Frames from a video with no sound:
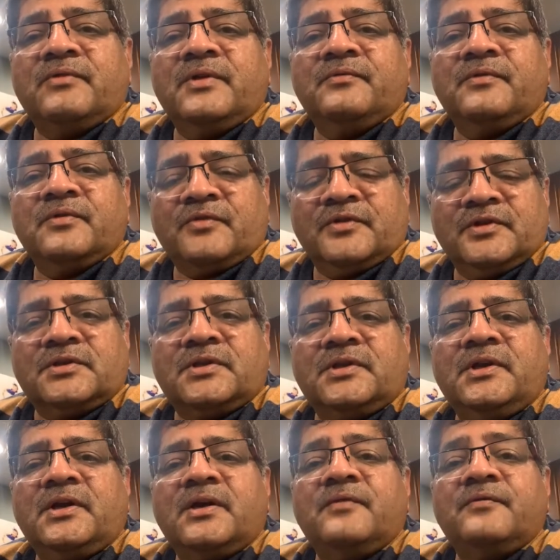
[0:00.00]
when for the
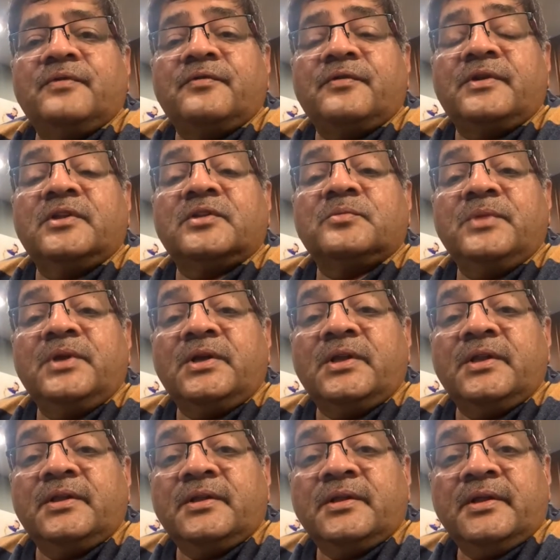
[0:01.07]
350th
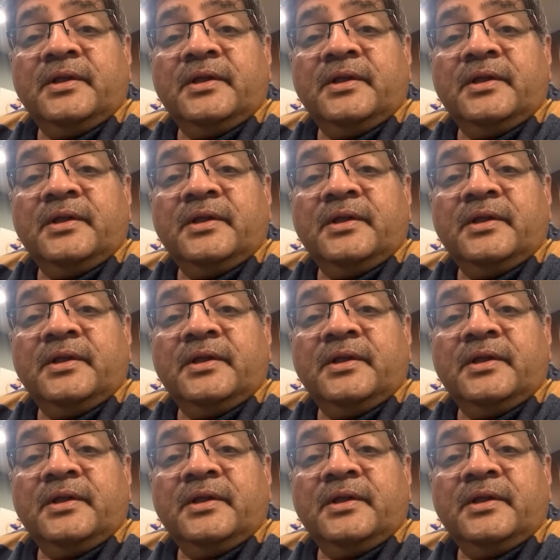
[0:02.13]
meeting